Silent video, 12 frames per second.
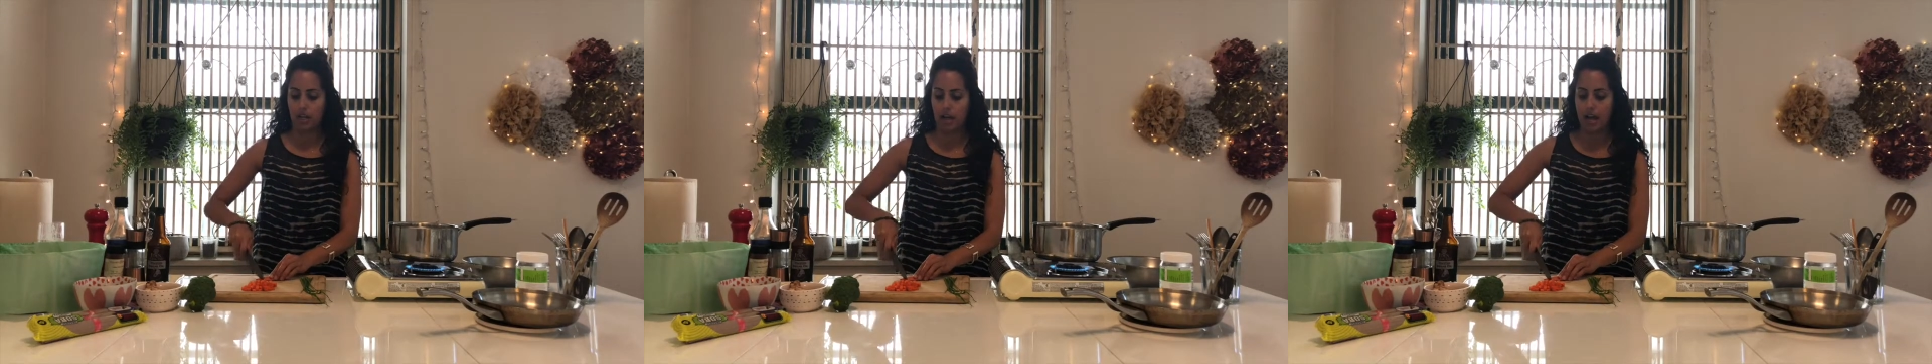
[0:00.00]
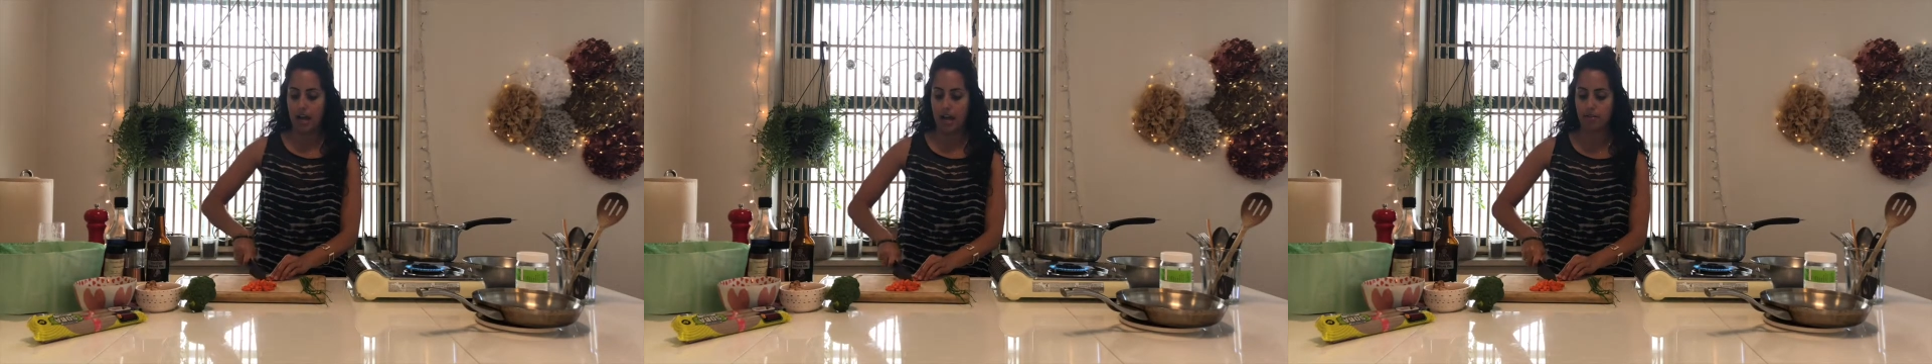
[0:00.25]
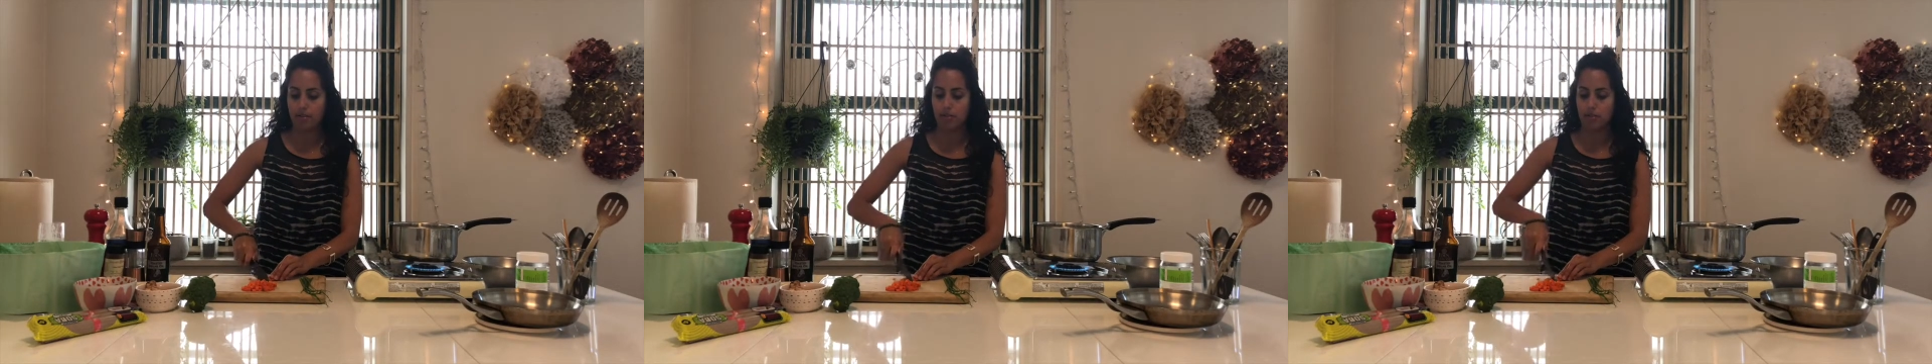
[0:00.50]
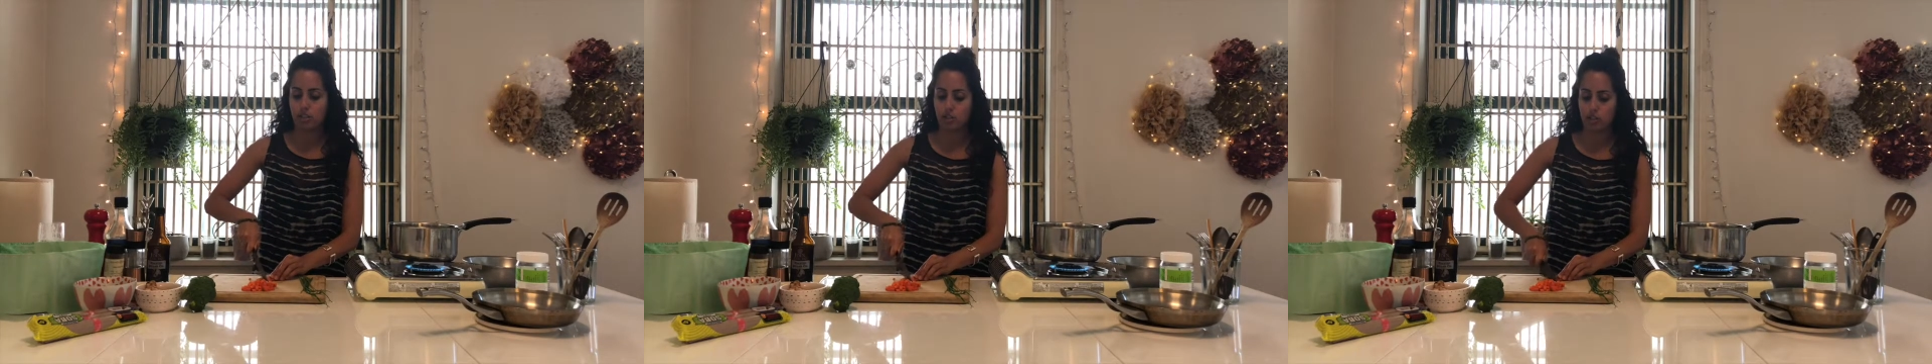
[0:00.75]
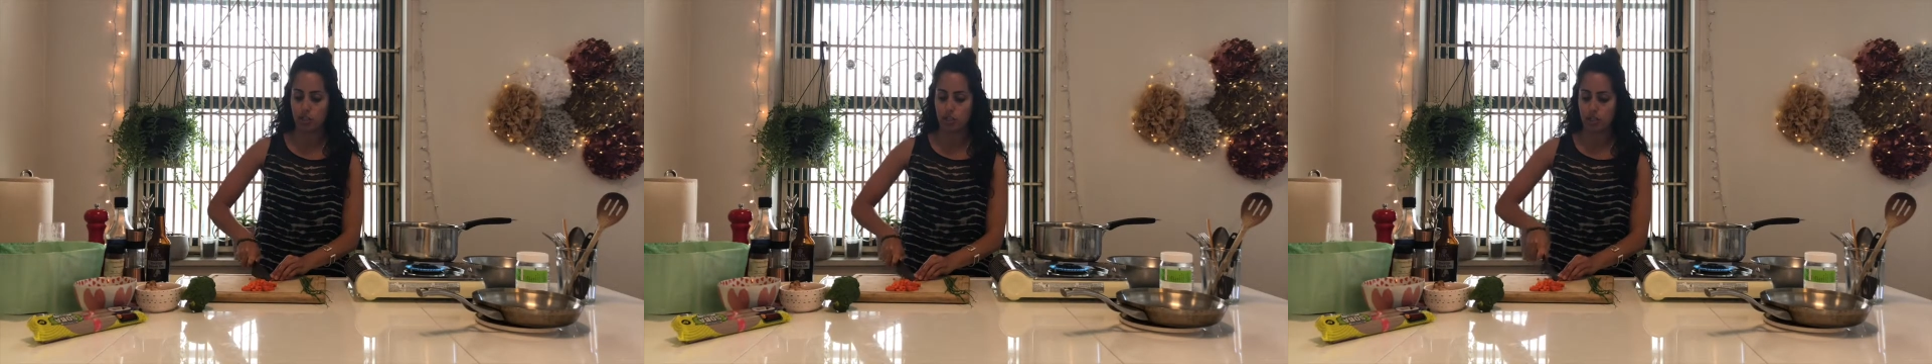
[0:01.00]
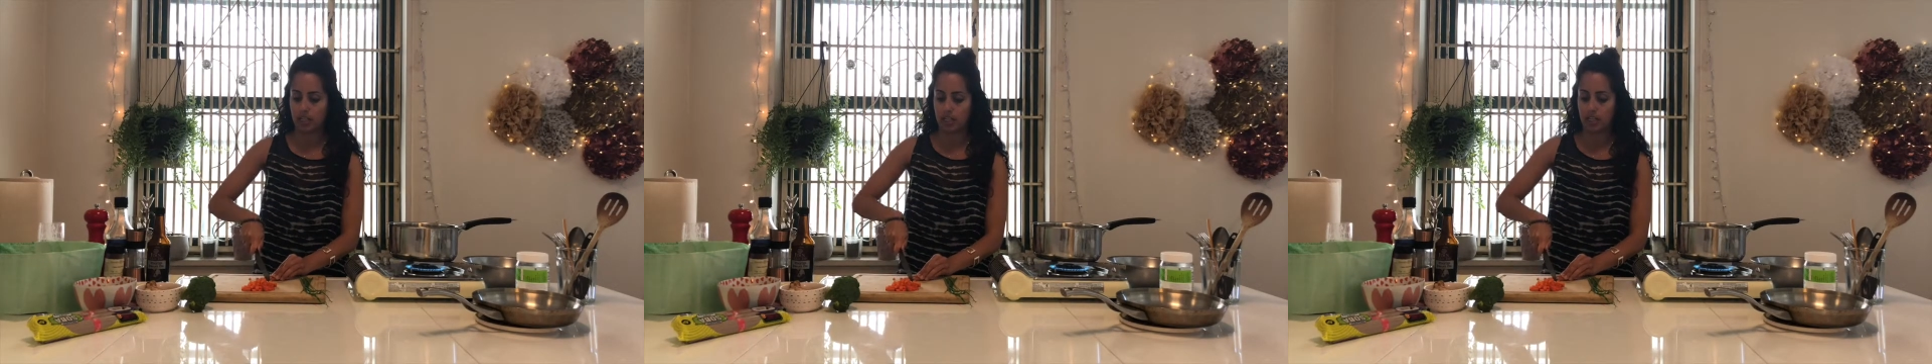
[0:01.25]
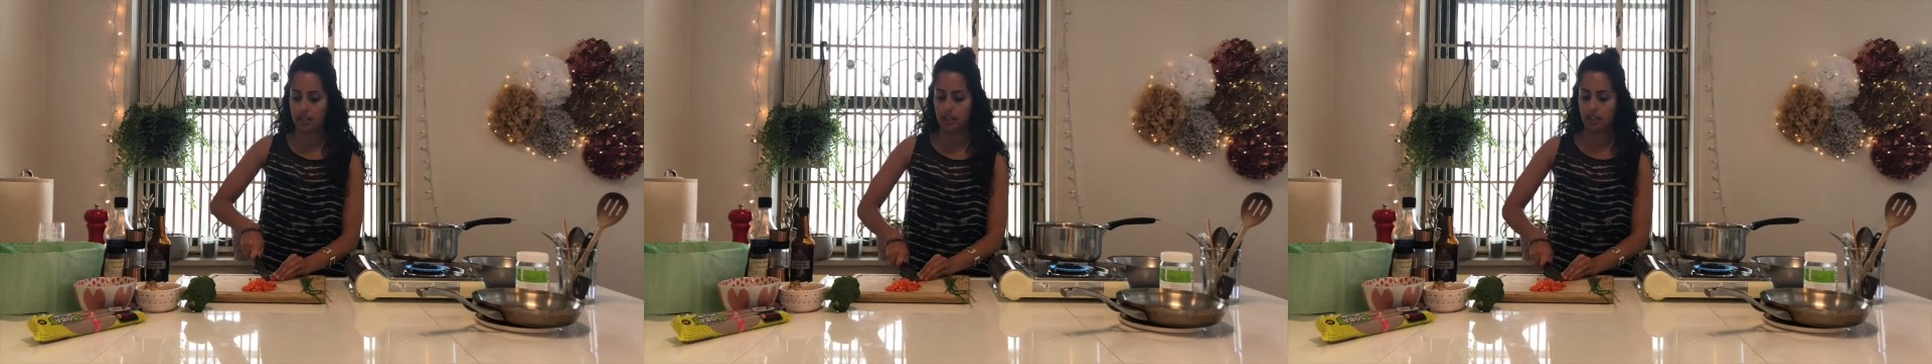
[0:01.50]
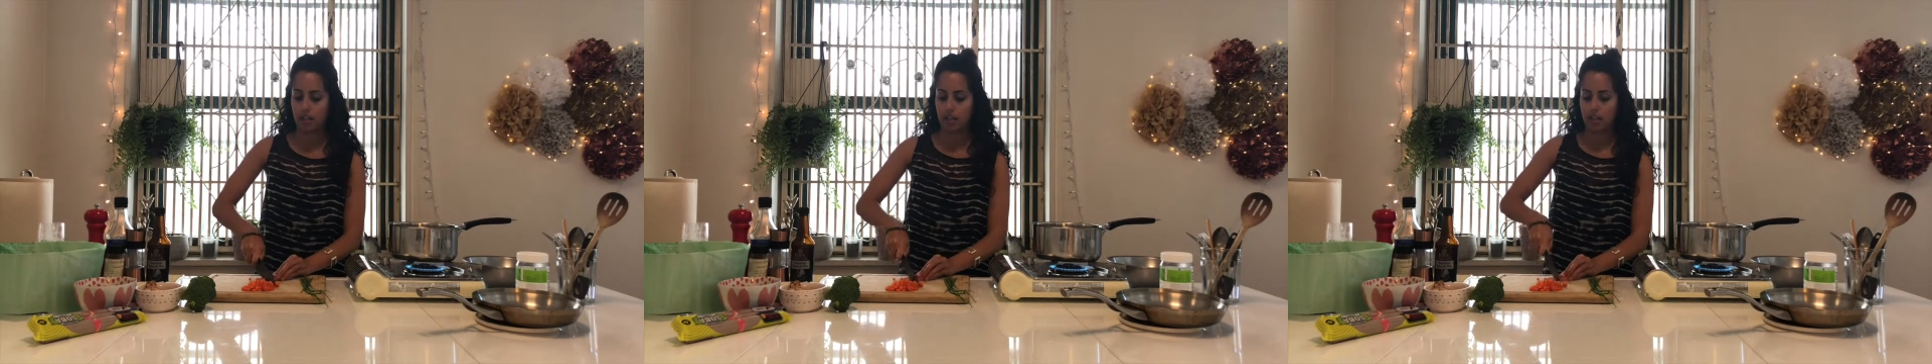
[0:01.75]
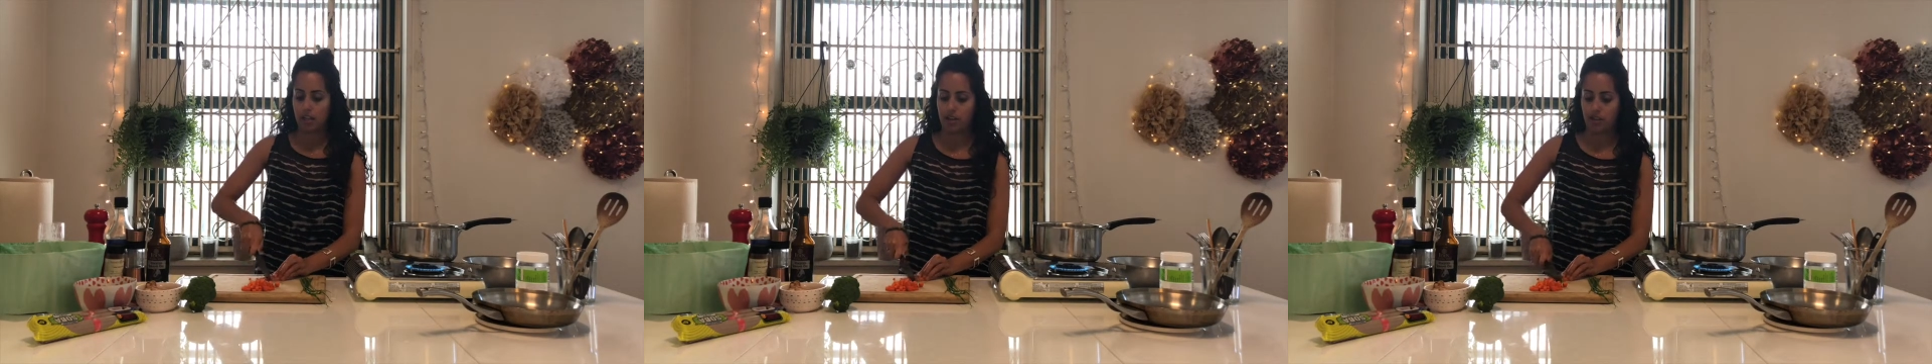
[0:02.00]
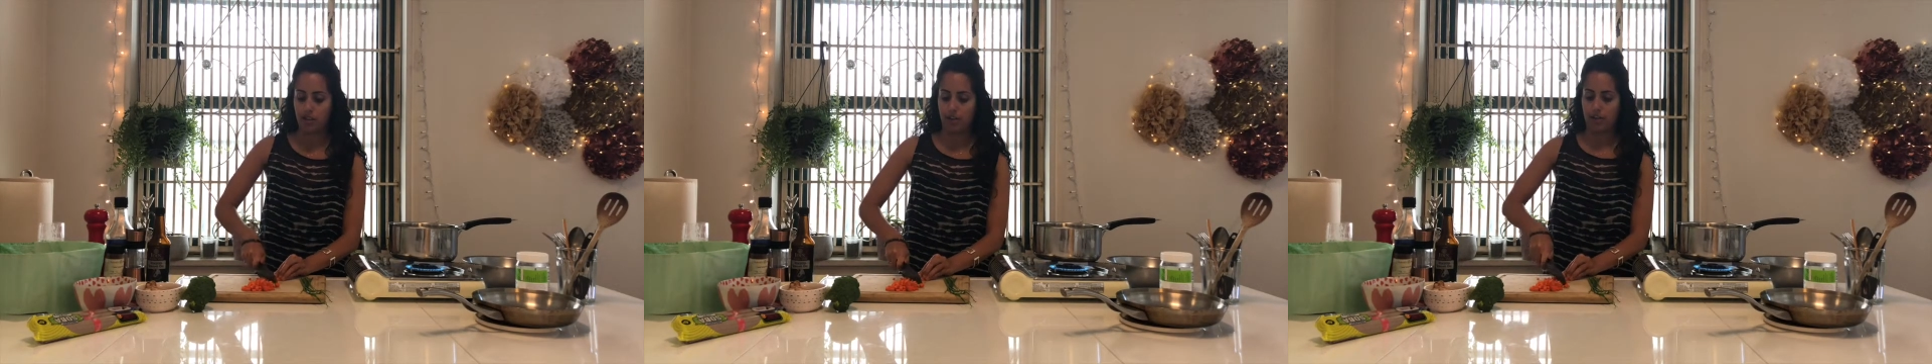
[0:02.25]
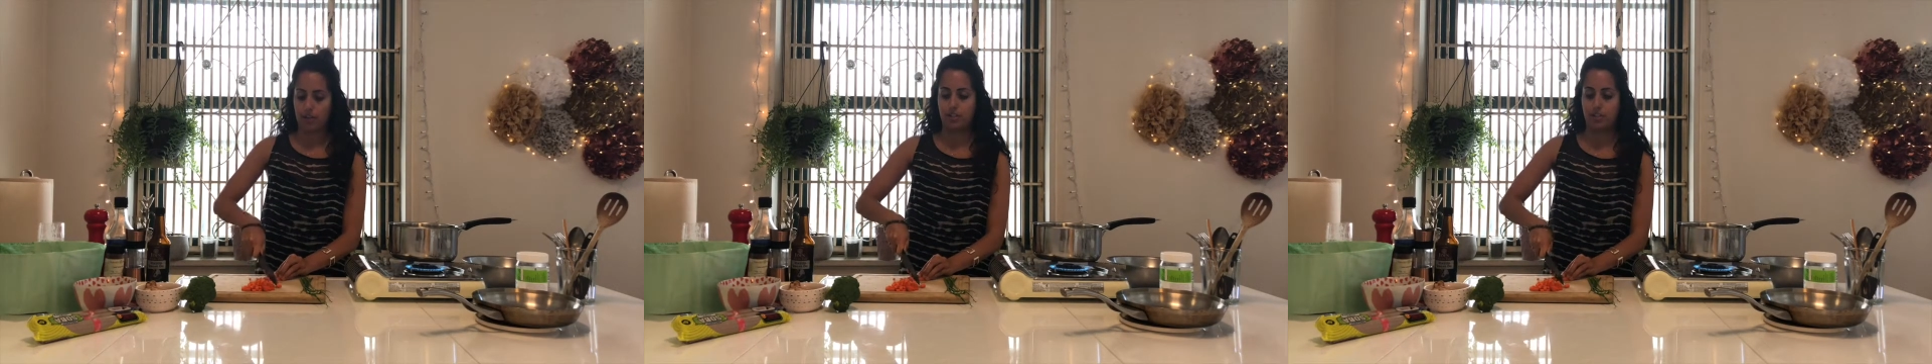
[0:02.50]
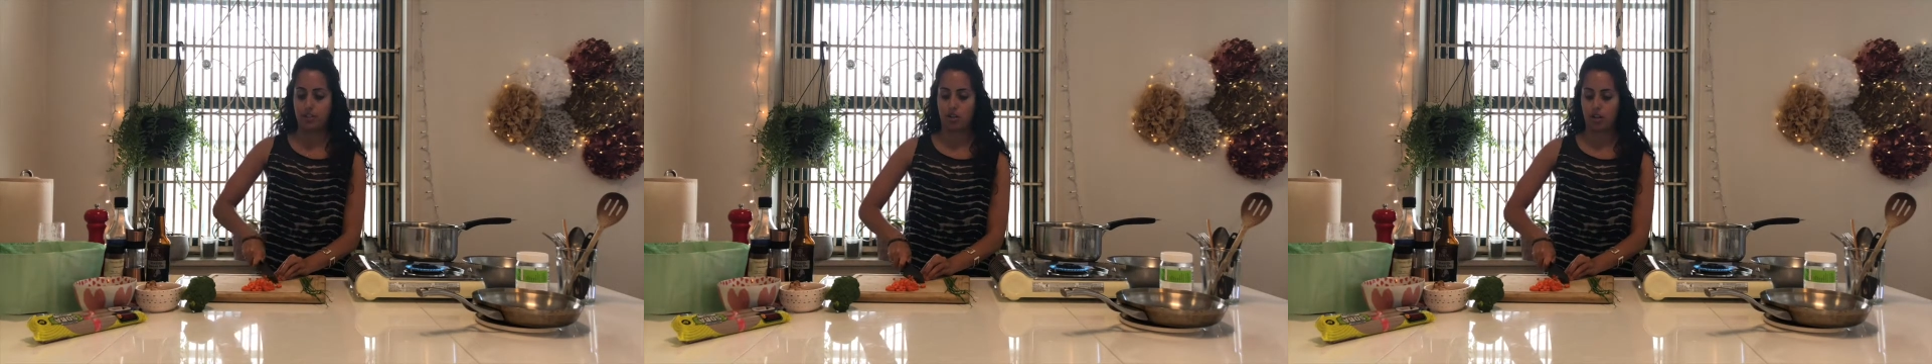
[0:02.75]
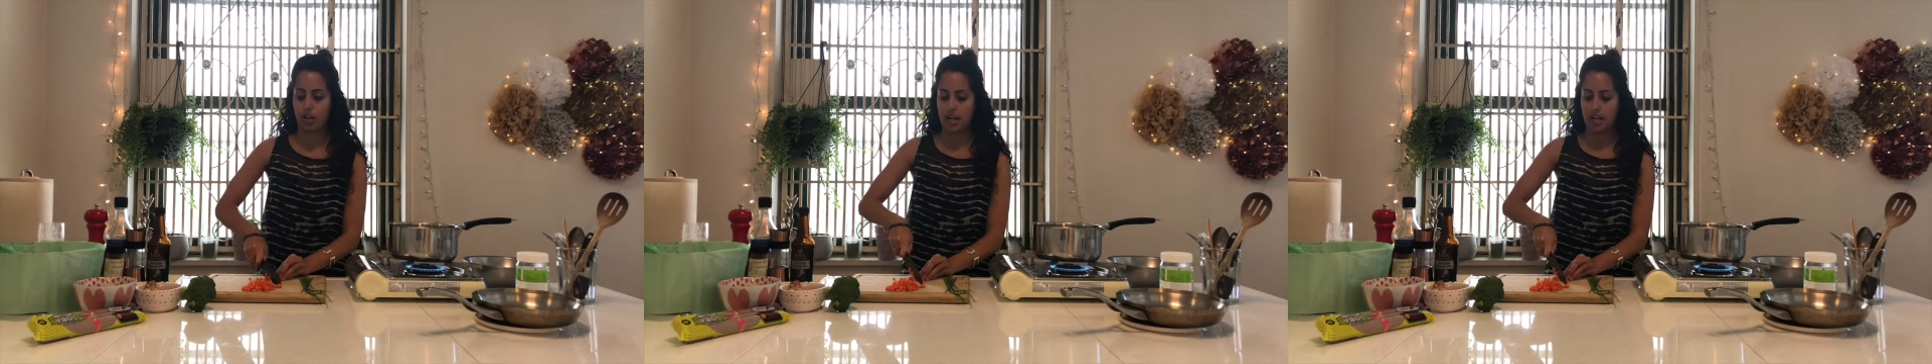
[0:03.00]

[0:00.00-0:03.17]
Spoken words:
I had a rotisserie chicken the other day for dinner,